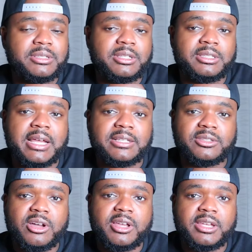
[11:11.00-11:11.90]
business that I
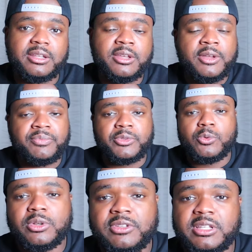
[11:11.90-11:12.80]
started,
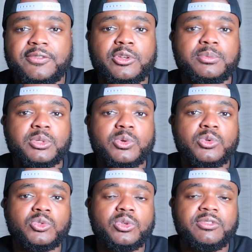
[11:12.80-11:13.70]
all of the different
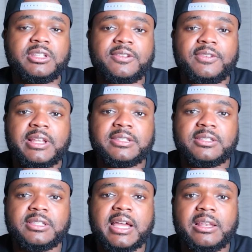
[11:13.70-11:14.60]
obstacles, all of the different
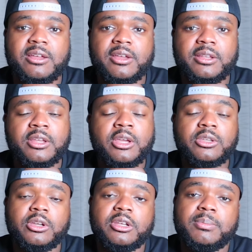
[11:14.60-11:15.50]
lessons that I learned.
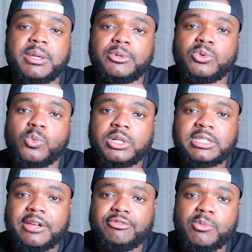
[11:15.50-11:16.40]
You're going to be able to watch
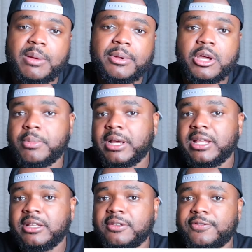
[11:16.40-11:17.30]
that free webinar by
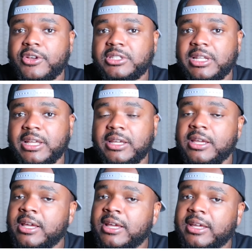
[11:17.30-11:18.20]
clicking the first link
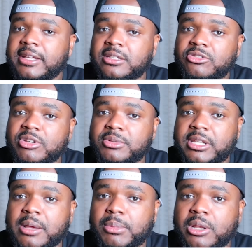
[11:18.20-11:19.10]
in the description
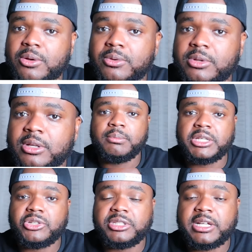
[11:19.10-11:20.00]
down below.
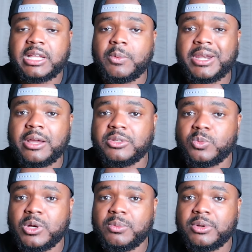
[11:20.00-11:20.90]
Make sure you check that one out as
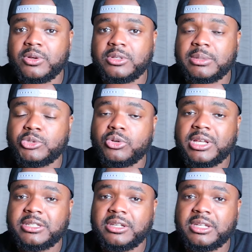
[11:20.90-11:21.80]
well because I'm sure that
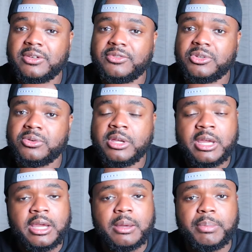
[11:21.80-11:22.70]
it's going to give you
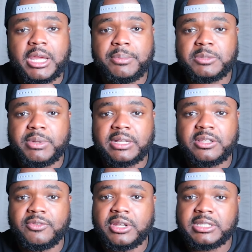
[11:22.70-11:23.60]
a better
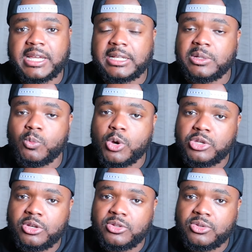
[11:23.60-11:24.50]
perspective on exactly what
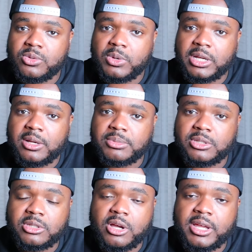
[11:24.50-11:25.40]
you can do when it comes to
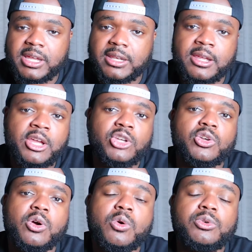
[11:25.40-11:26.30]
starting
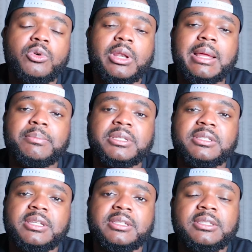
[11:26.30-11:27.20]
your own online
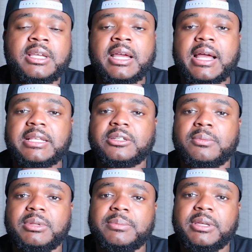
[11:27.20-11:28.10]
business as a
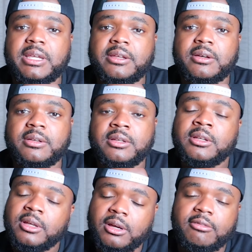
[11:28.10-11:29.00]
complete beginner.
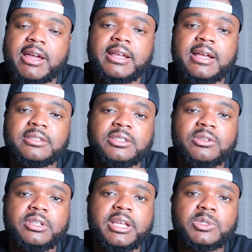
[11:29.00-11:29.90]
All right, guys, I'll see you
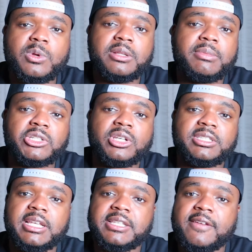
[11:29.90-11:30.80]
on the next one. Make sure you
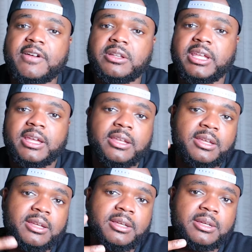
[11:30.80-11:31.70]
stay safe out there.
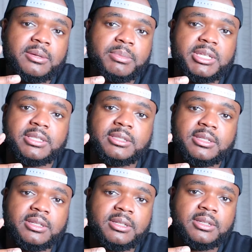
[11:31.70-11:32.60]
Peace.